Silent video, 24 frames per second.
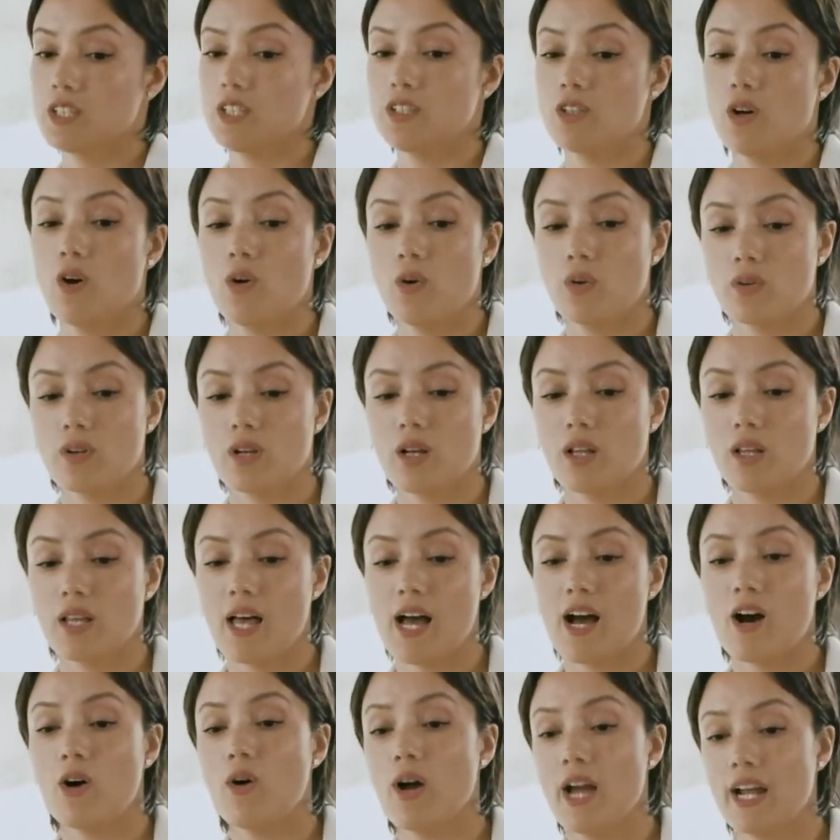don't
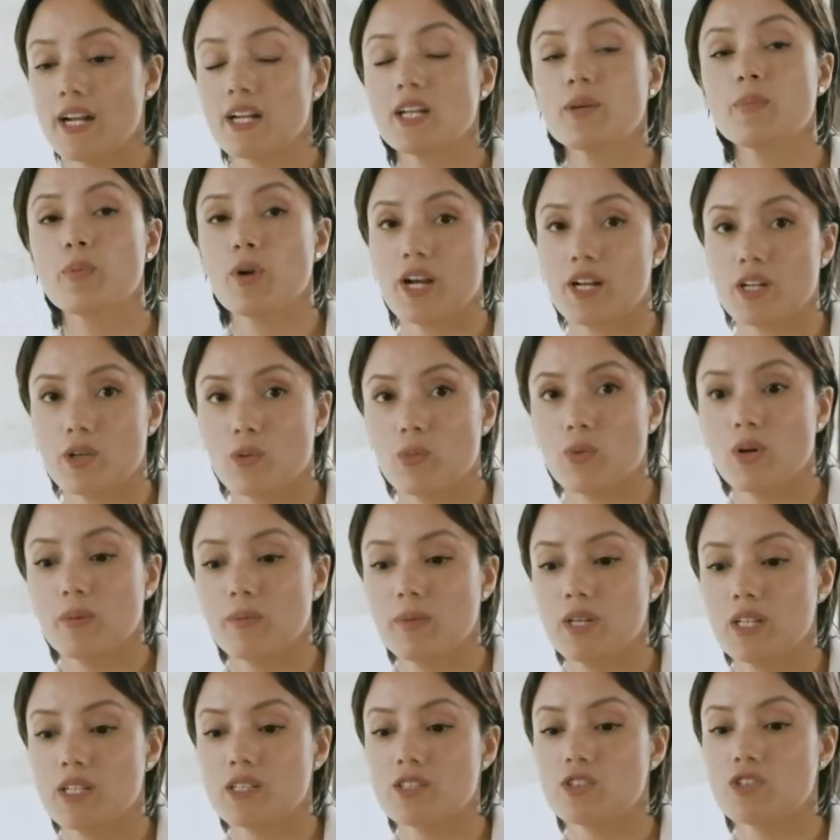allow any pregnant
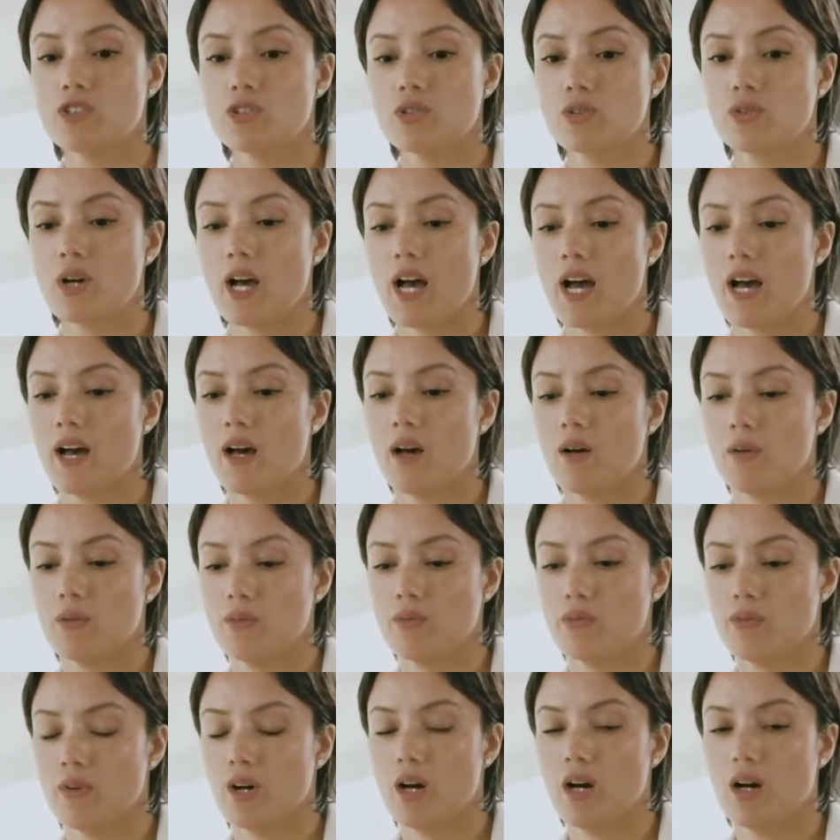women to have
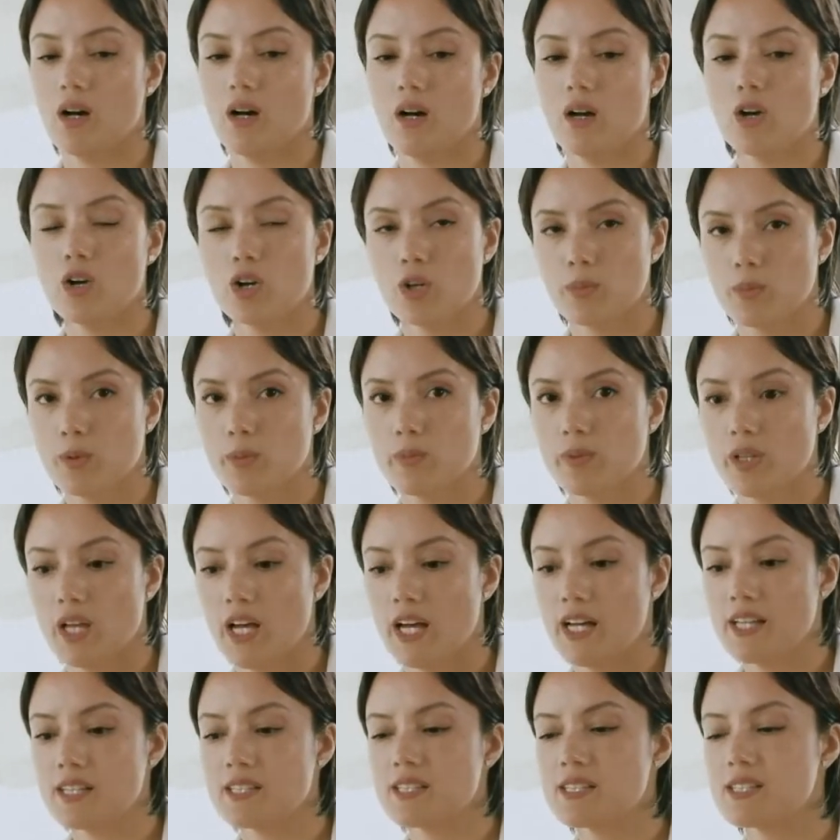herbal
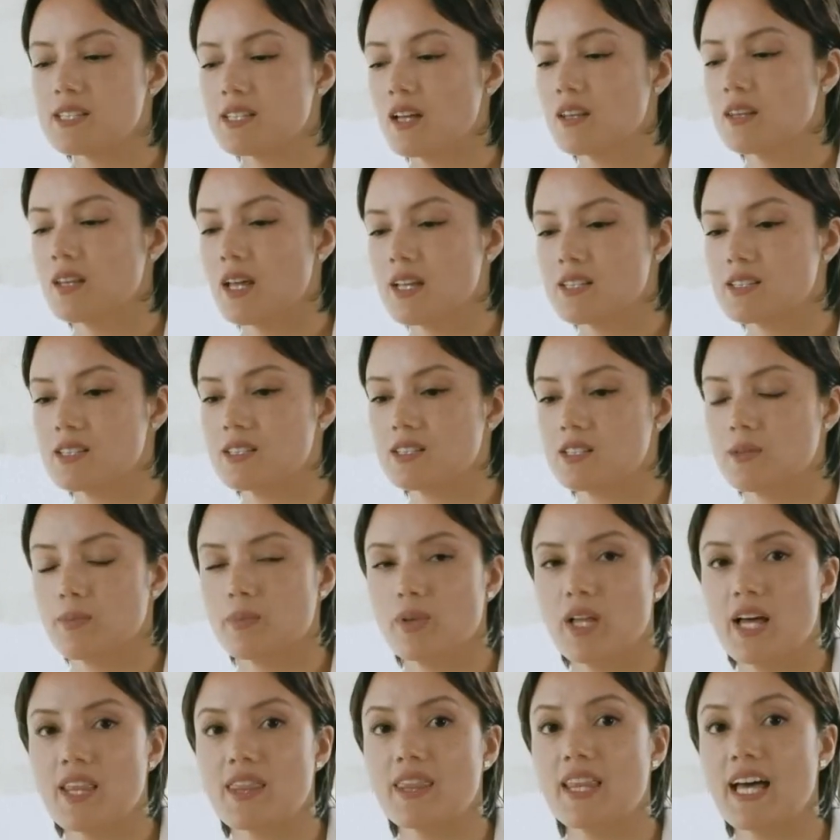blends unless it's a
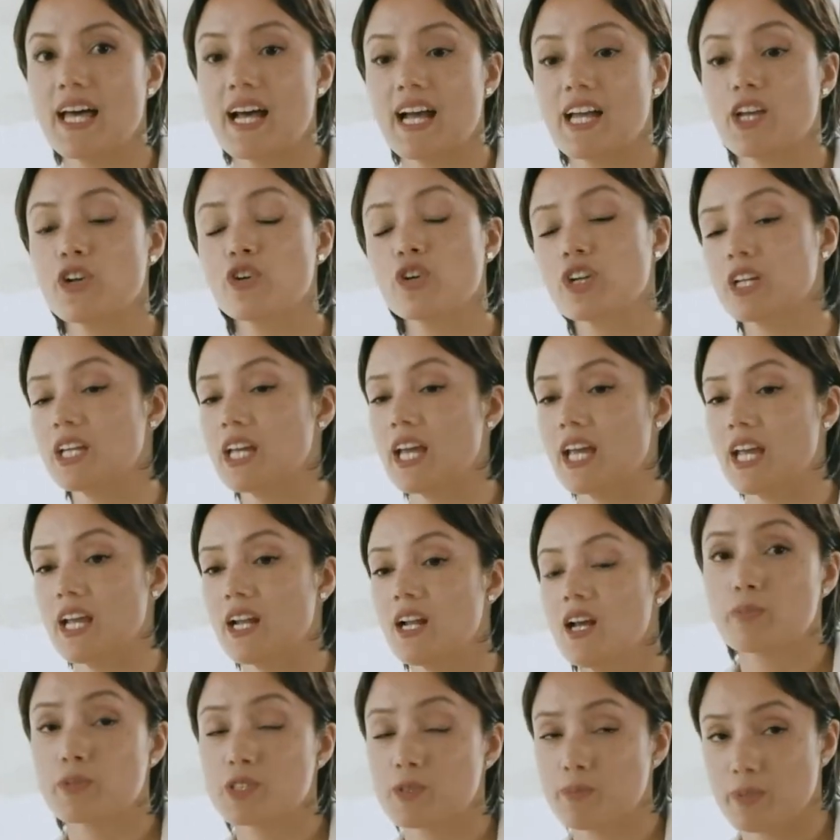blend that I create
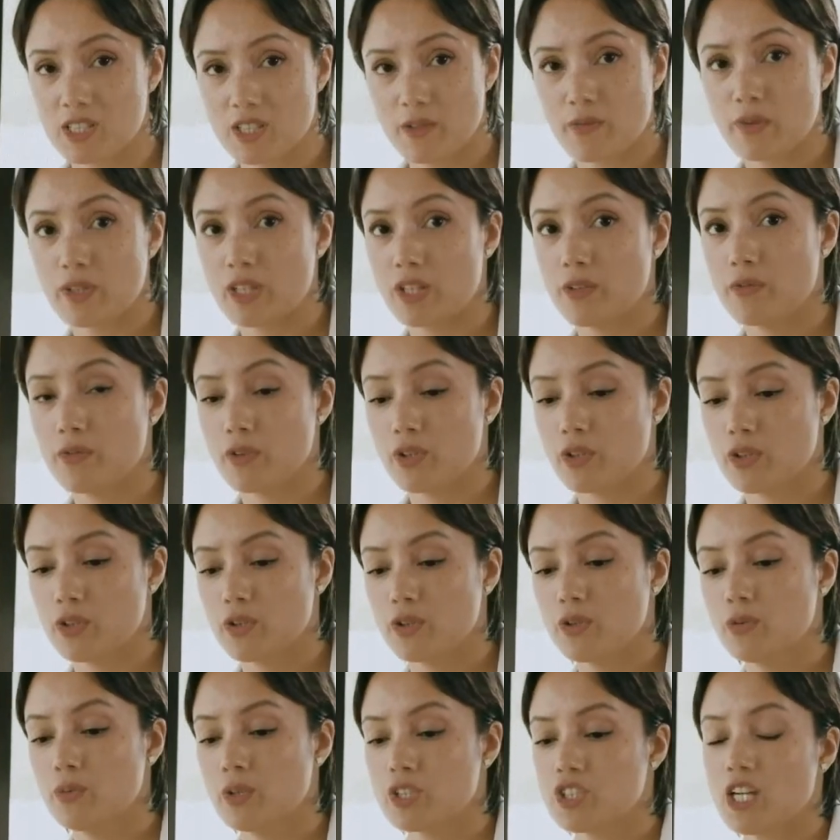specifically for
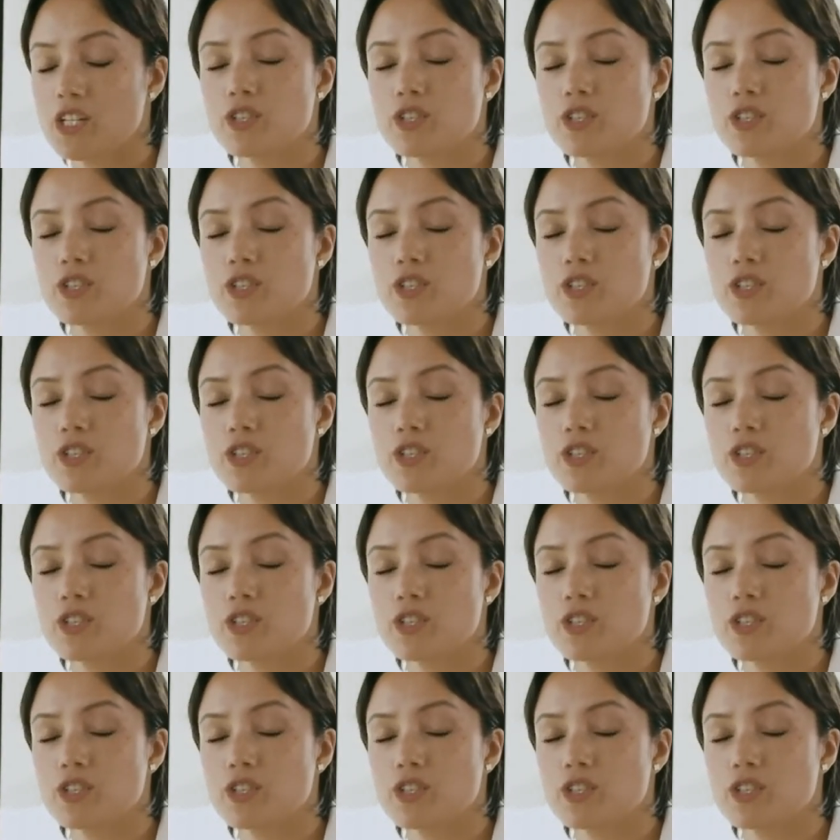you, which I